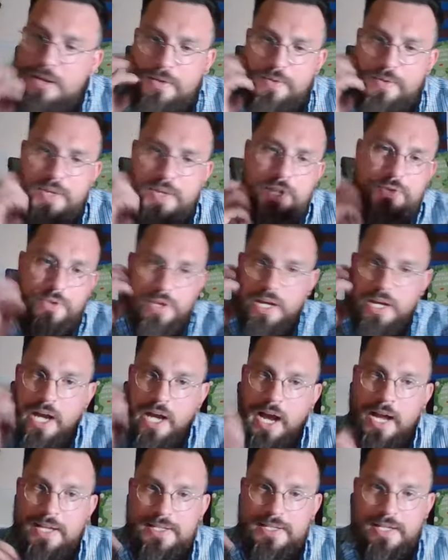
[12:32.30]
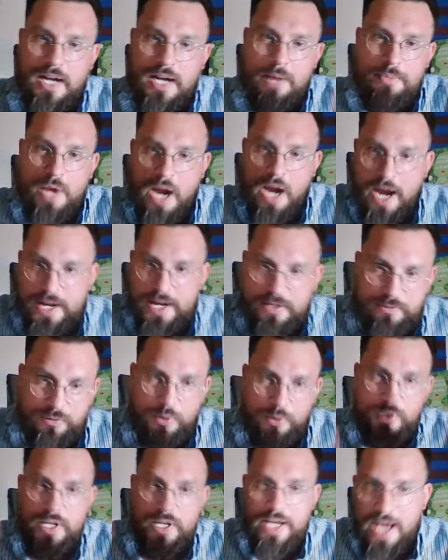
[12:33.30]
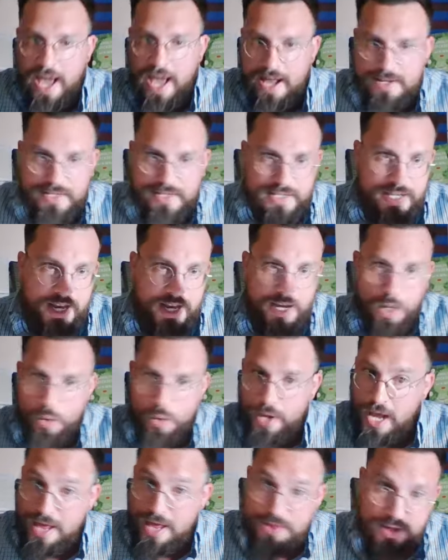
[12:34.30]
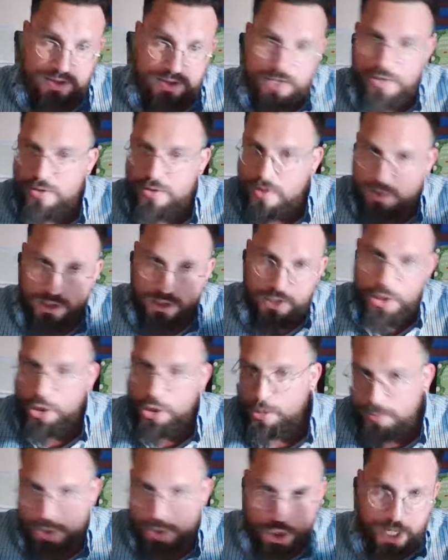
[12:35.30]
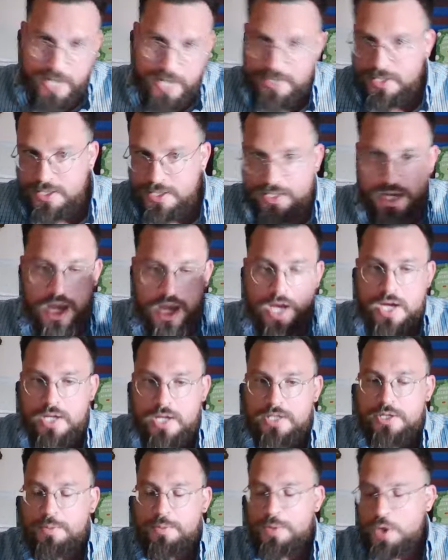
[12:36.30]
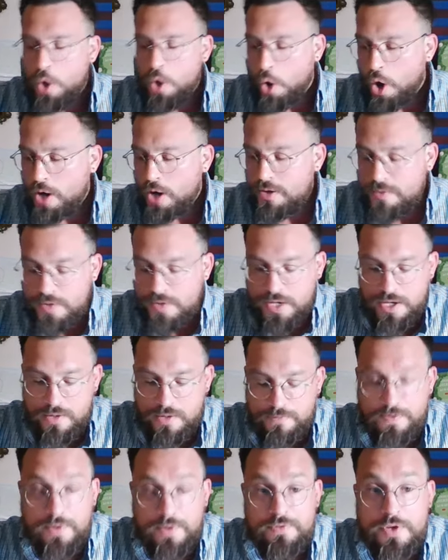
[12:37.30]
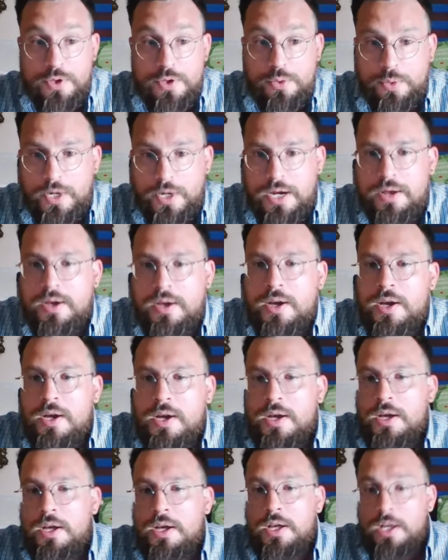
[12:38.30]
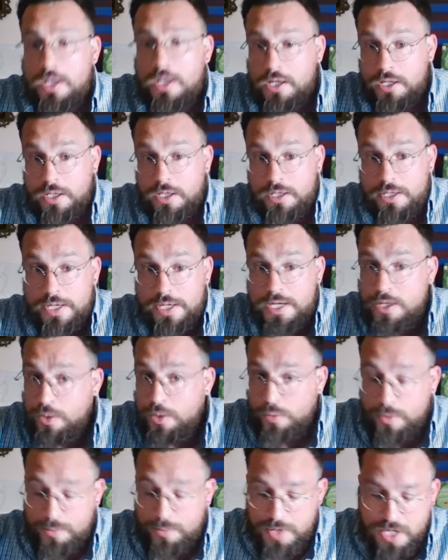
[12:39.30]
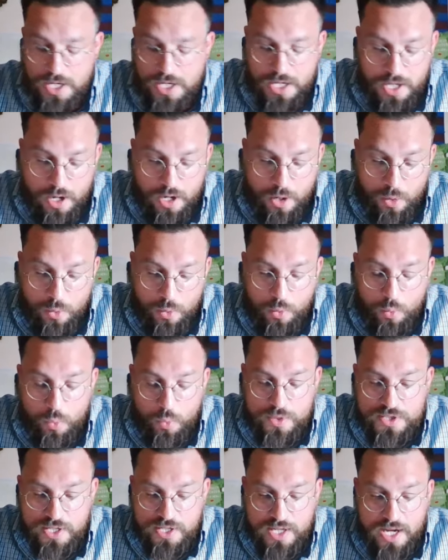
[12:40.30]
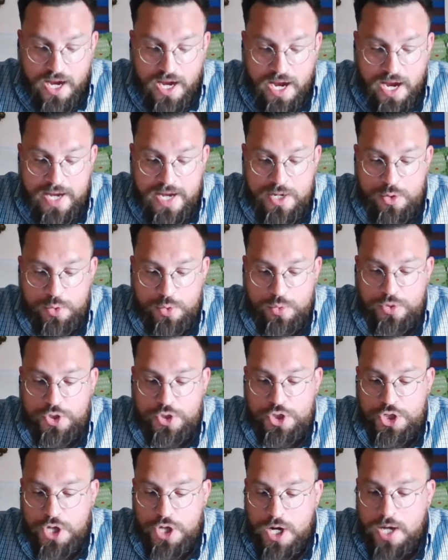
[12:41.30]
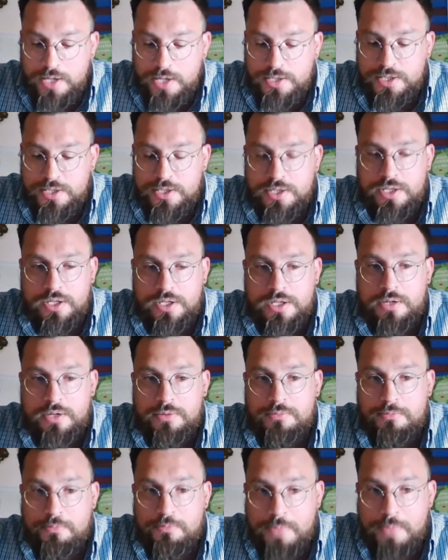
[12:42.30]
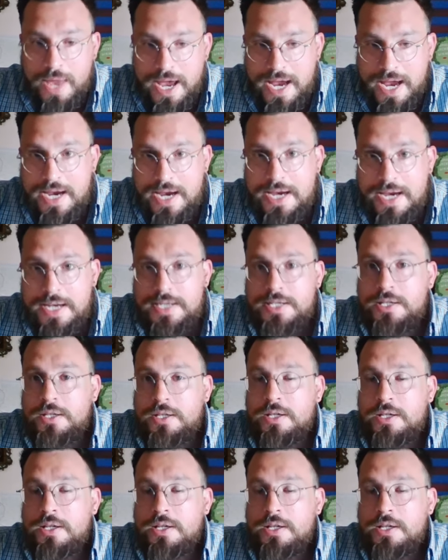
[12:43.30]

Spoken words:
These are the guys that I'm kind of looking at and saying, okay, I think these are the legitimate chances to be on the 53. Nikko Remigio was a guy who just made